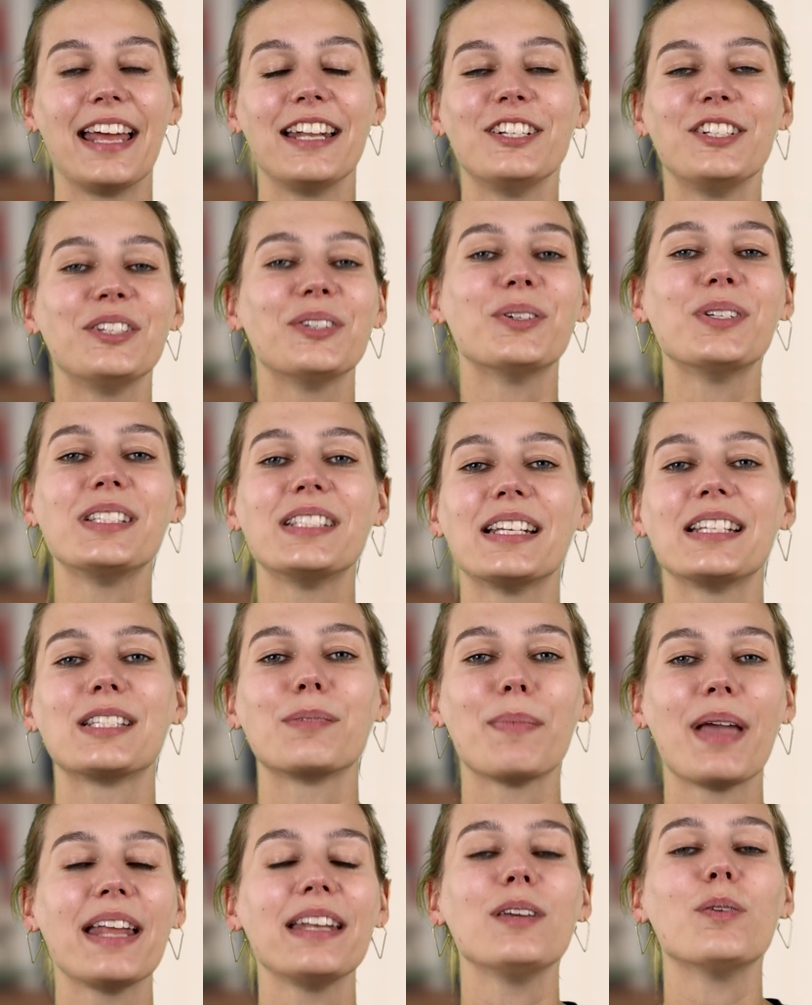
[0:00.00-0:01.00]
And use as
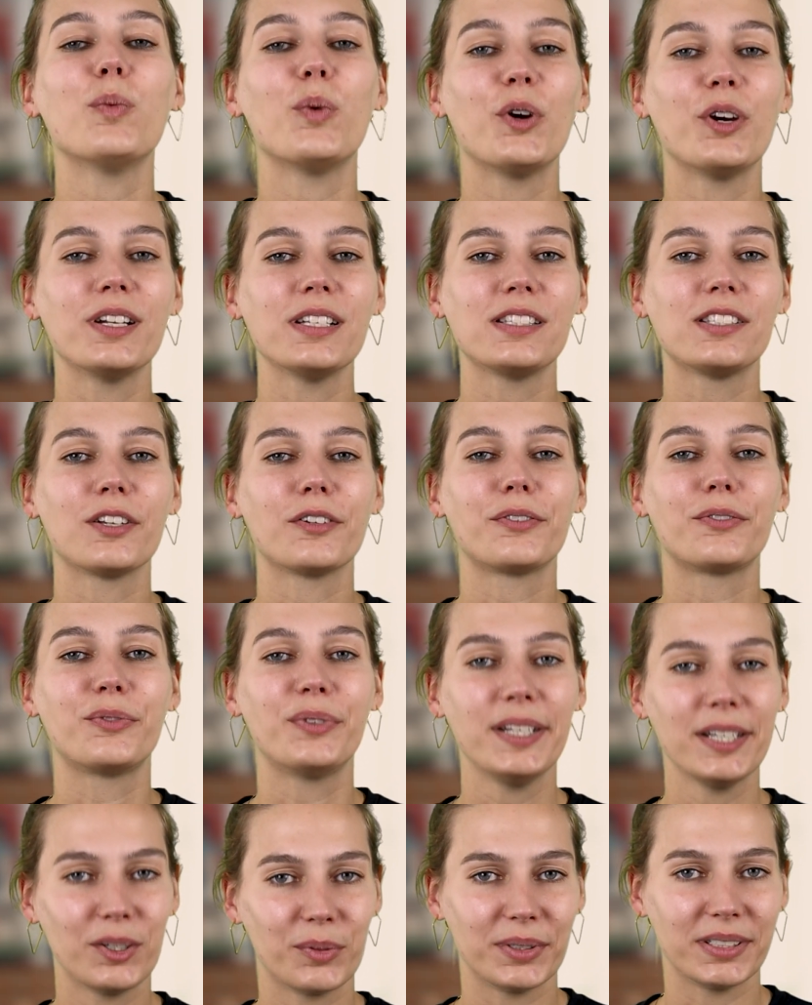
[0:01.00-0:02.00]
many words of
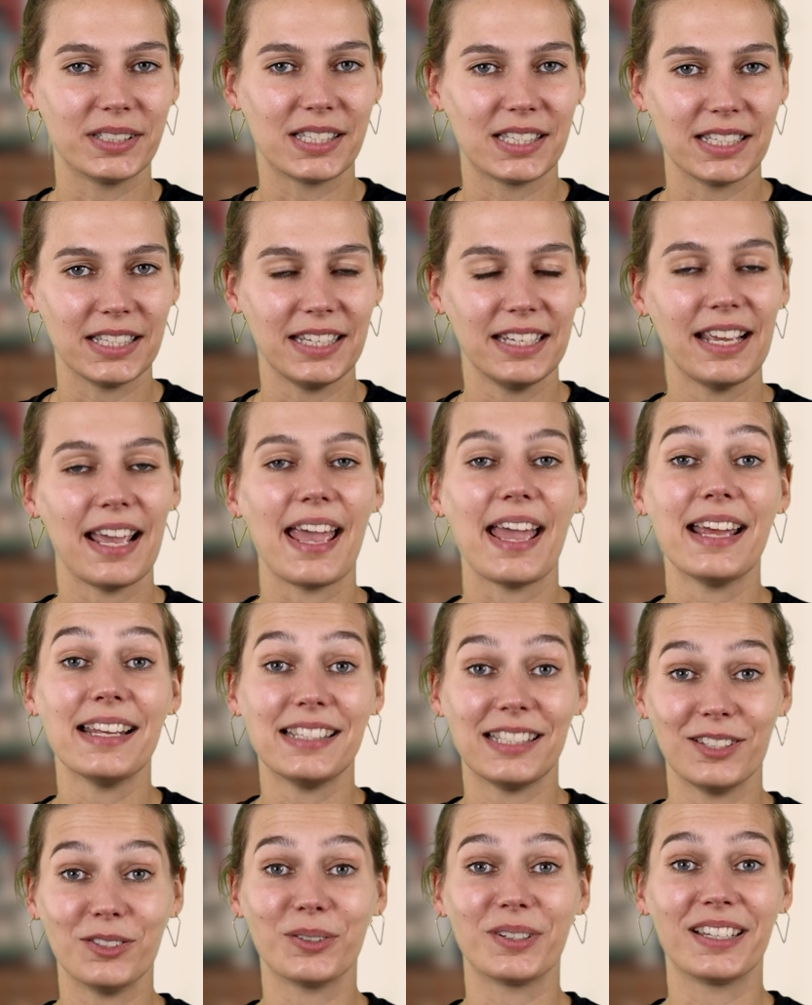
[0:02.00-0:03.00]
frequency
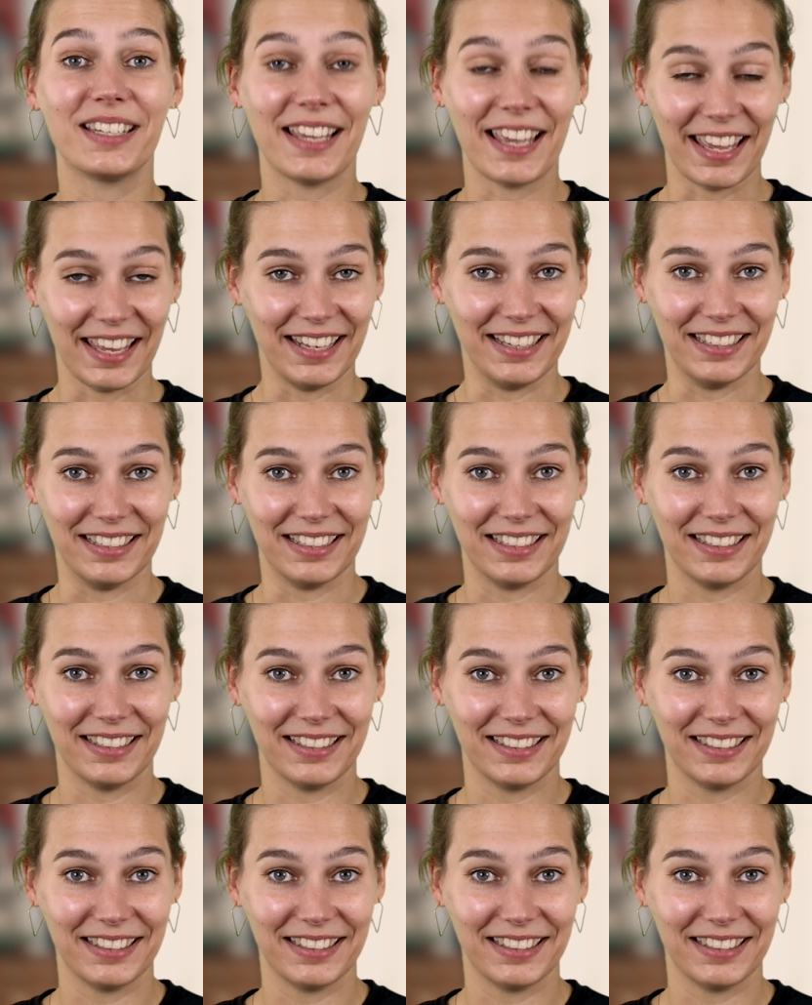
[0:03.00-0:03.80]
as you can.